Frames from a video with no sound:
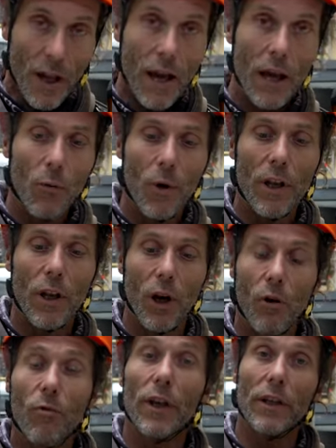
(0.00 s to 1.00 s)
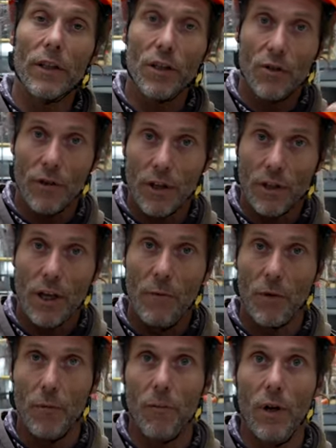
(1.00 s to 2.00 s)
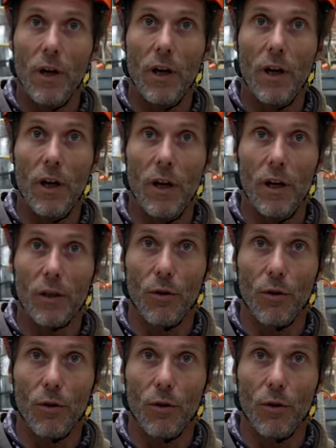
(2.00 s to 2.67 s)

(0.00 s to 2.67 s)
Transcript: And when lowering, the strings can be a